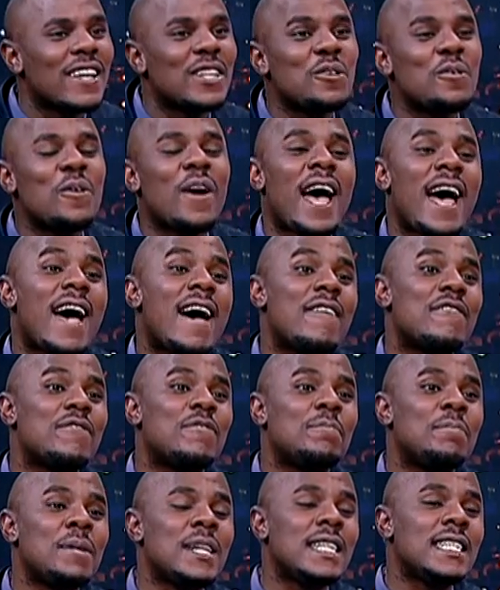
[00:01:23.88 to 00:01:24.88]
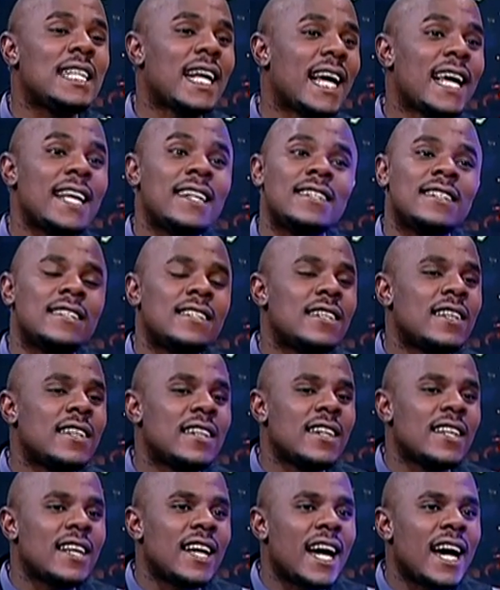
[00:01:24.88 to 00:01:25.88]
you have been in
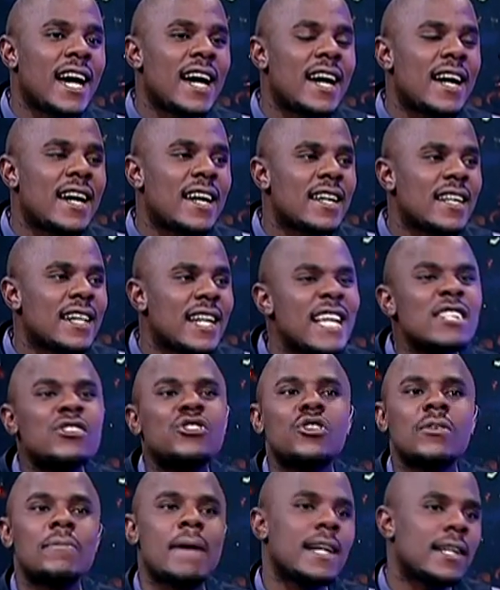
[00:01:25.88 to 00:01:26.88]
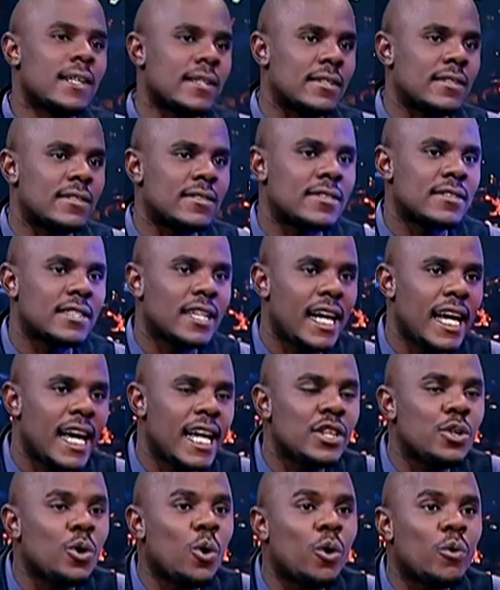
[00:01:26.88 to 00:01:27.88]
uh, instrumental
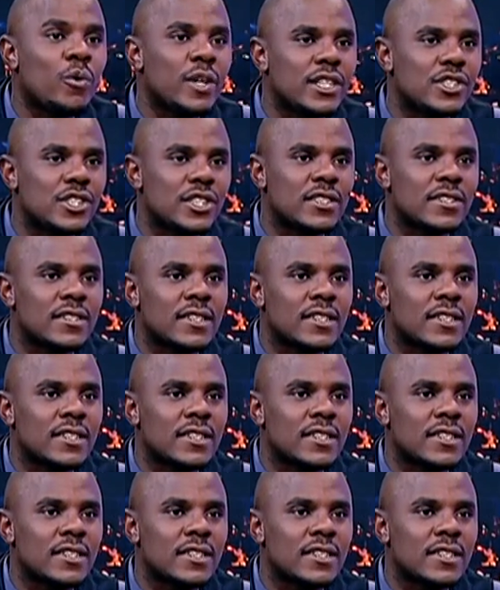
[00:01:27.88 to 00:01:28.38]
in your region.